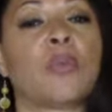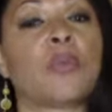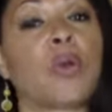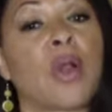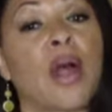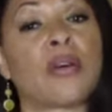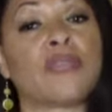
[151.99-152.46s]

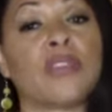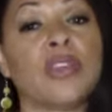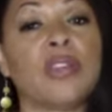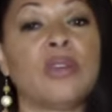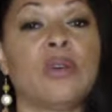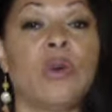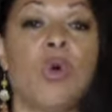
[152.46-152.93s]

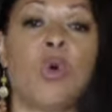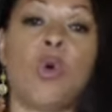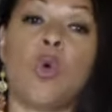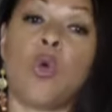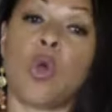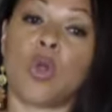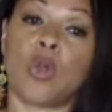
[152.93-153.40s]
profit
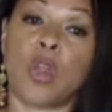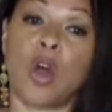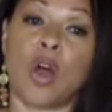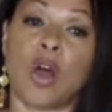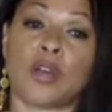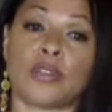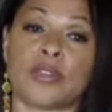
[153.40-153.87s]
or
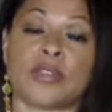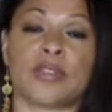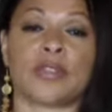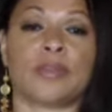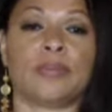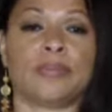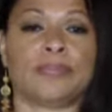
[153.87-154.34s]

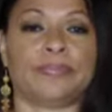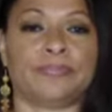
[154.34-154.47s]
loss.